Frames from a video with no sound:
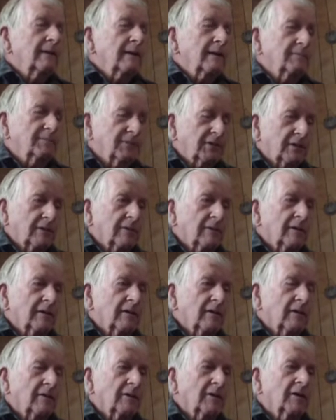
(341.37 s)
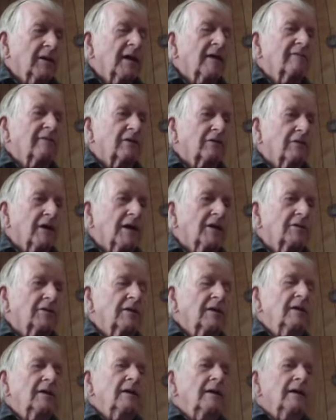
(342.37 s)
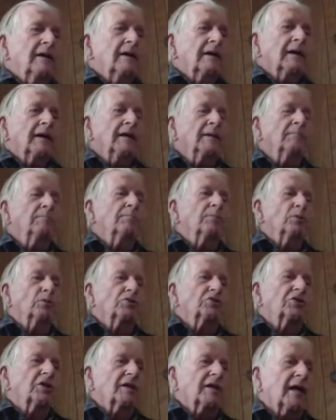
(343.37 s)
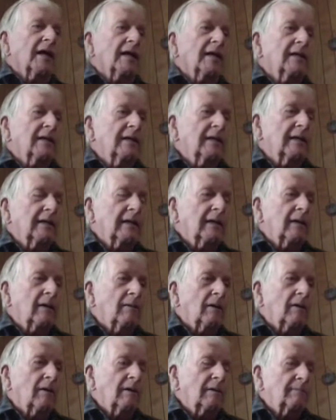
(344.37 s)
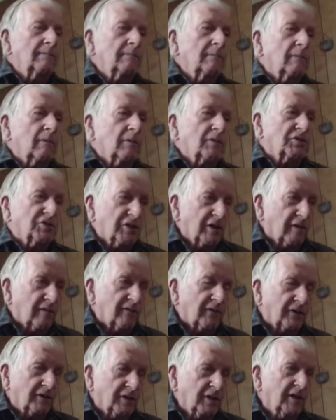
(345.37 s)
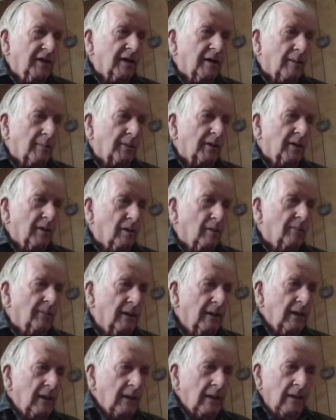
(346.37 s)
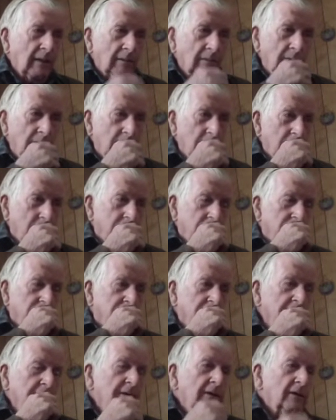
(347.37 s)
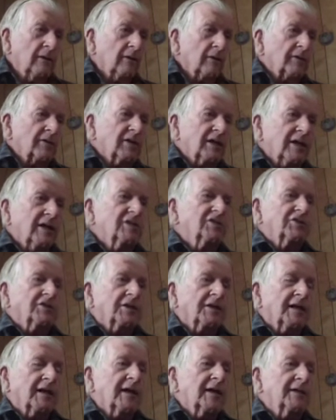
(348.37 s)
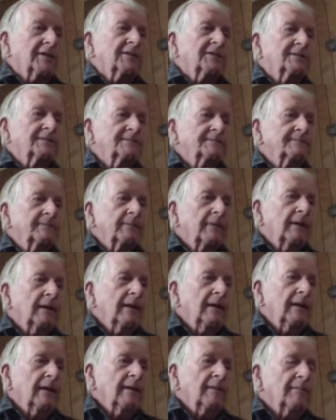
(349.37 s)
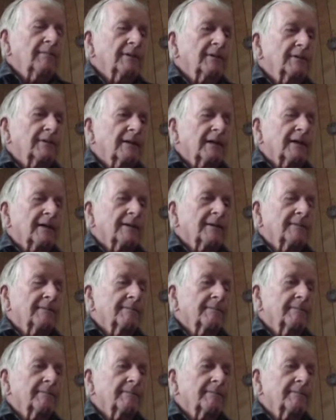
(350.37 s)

Absolutely. I didn't have a great input to that myself. I did go up and help on collection days, but I